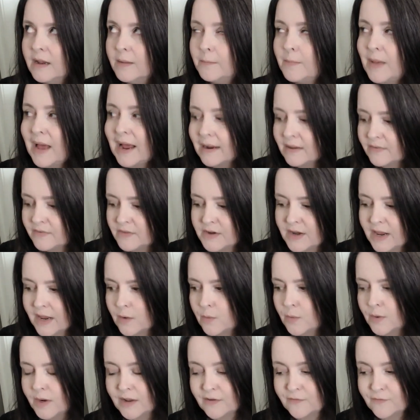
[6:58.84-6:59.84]
back in the day
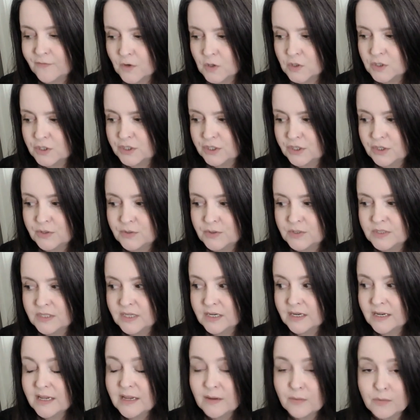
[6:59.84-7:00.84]
when I first used
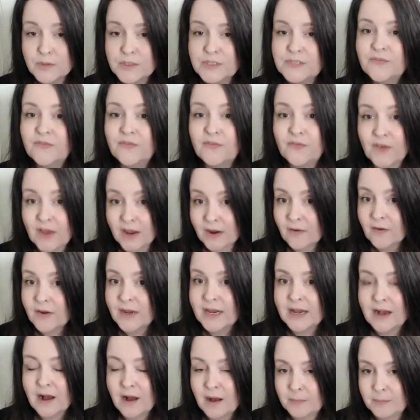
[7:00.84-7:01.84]
it, it was
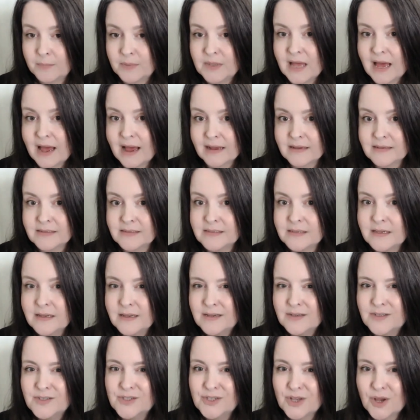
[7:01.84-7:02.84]
very complex.
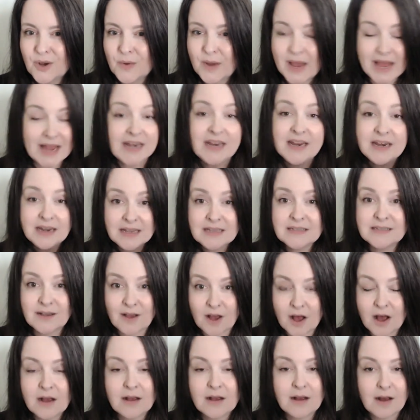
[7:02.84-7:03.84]
So, and it is
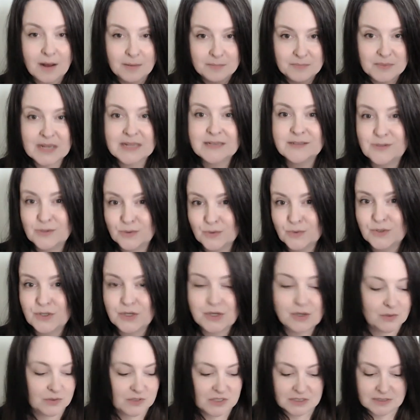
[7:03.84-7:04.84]
a complex tool to use.